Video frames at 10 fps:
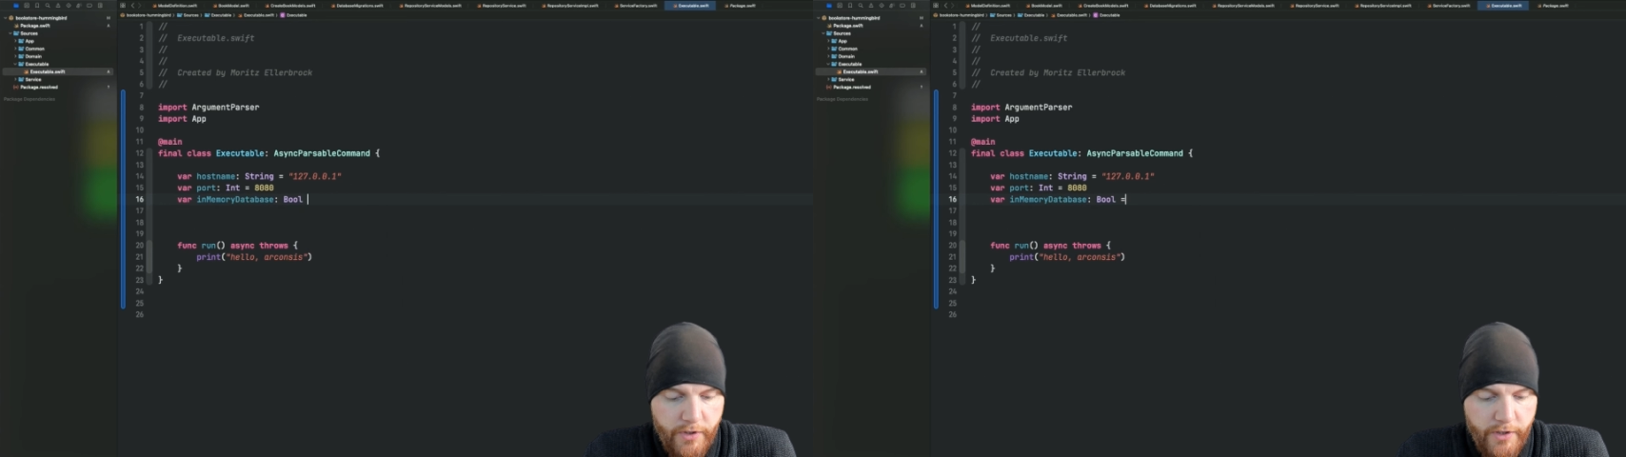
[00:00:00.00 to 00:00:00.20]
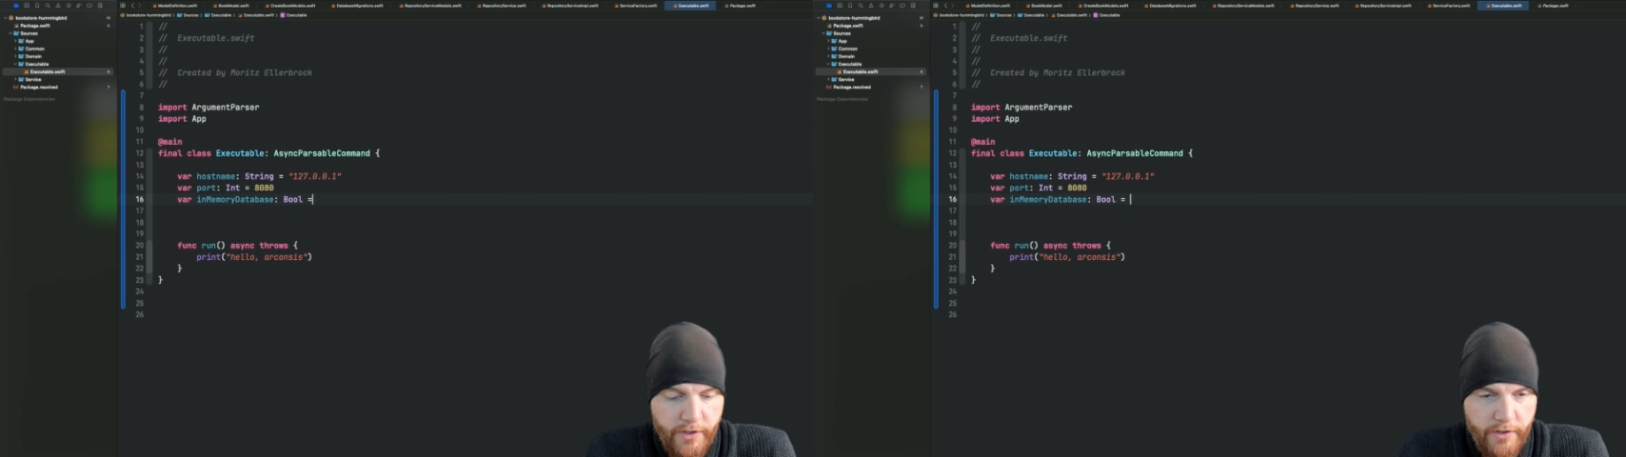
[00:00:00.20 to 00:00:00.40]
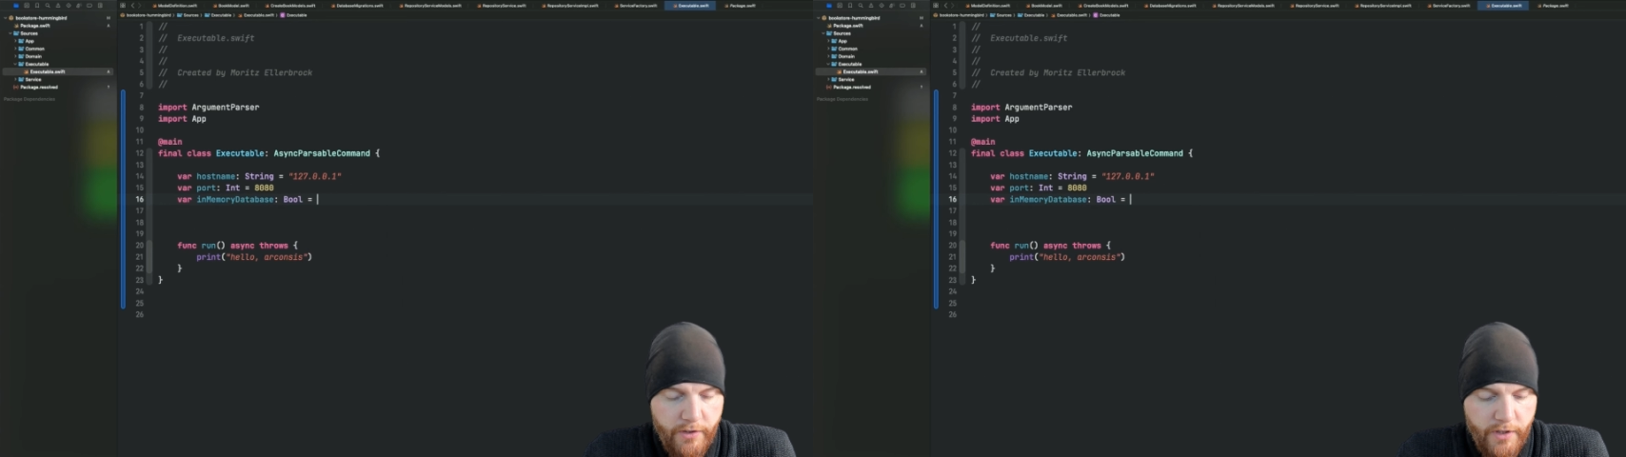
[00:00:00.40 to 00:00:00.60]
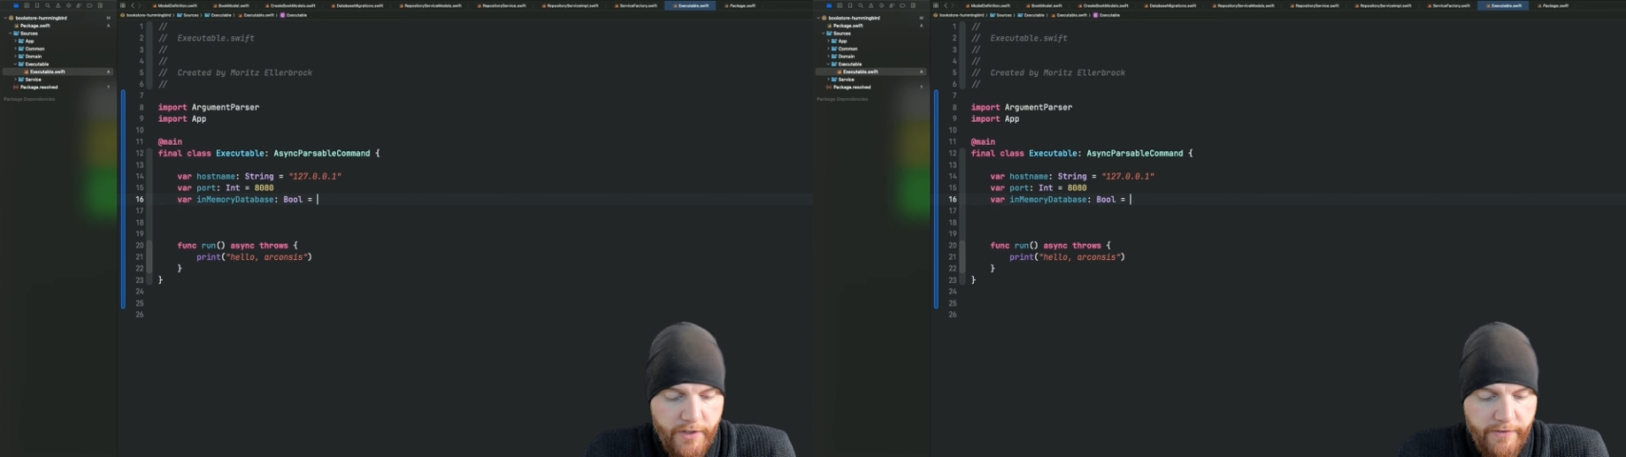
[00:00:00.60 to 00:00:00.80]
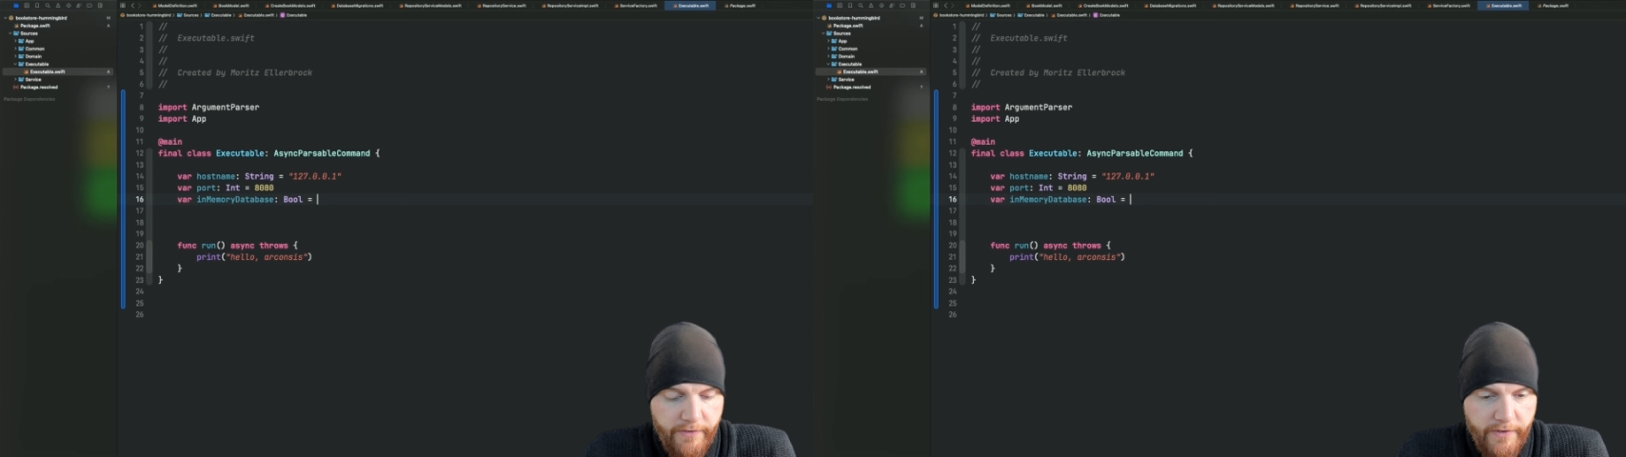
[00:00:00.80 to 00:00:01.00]
and
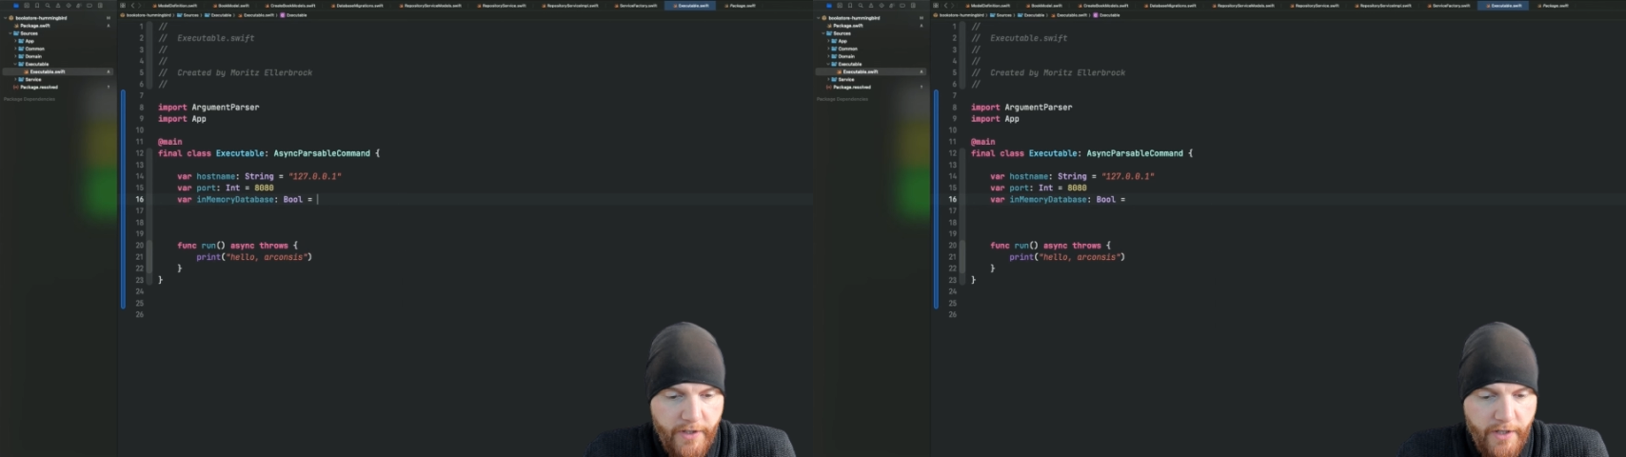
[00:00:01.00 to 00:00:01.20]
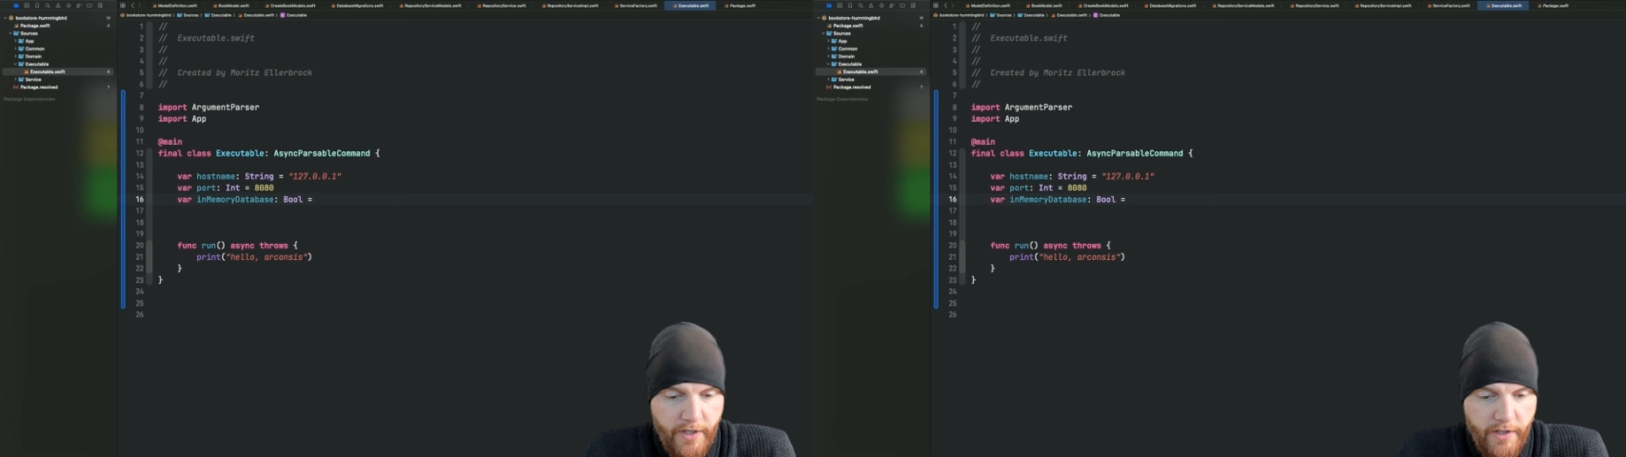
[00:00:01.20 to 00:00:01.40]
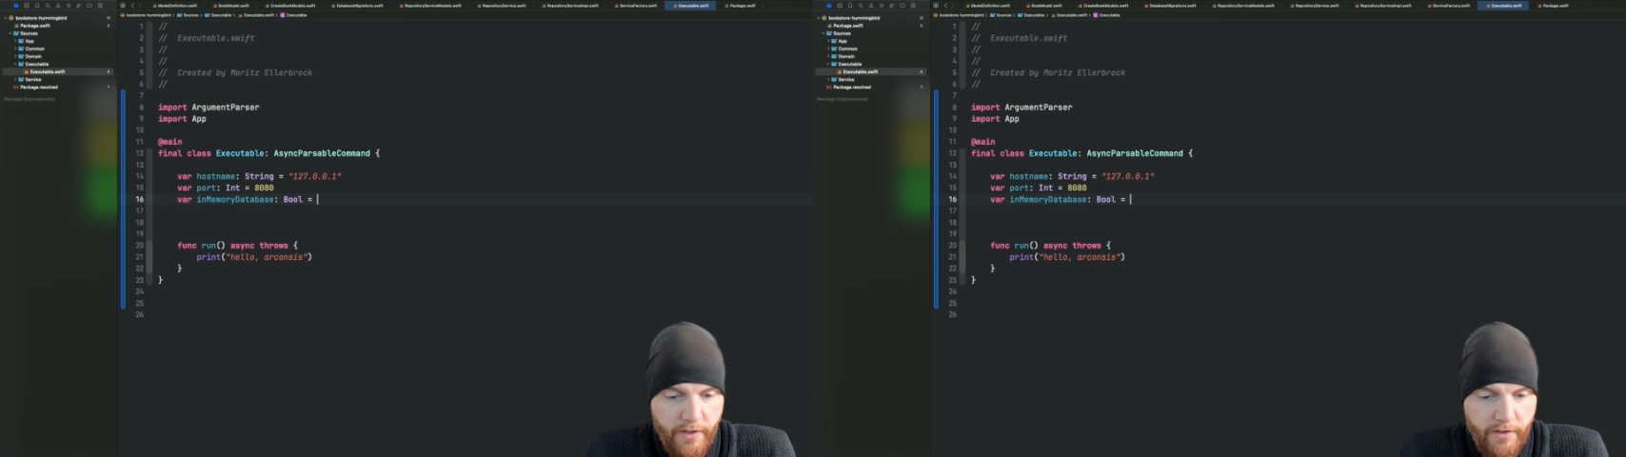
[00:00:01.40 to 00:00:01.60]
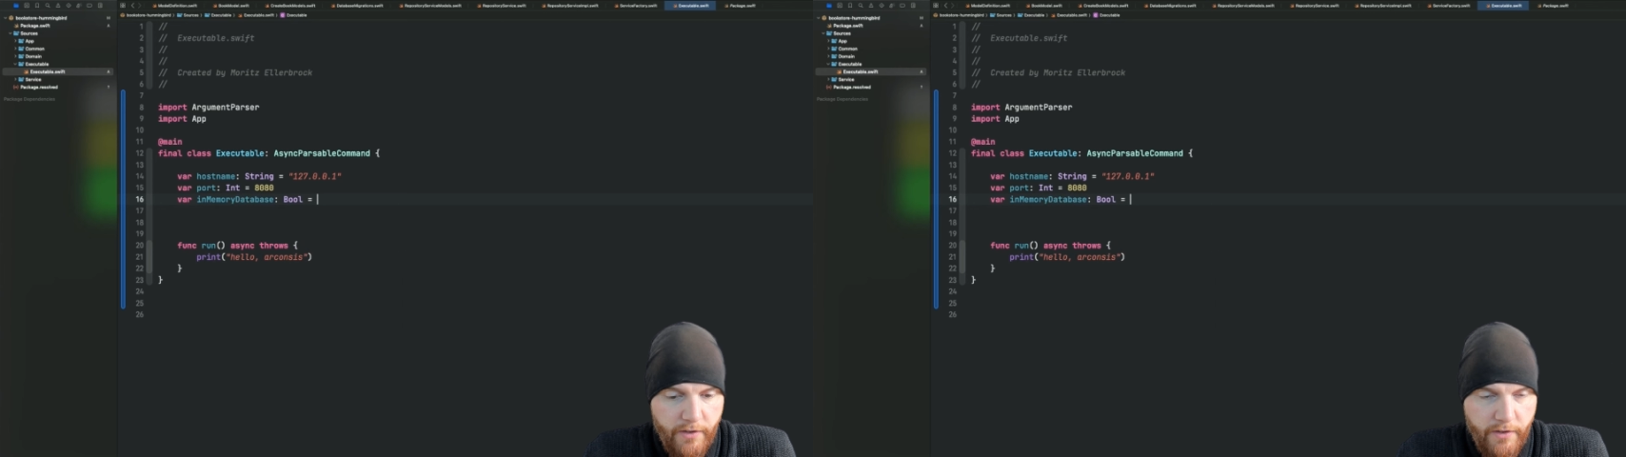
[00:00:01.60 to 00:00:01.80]
let's say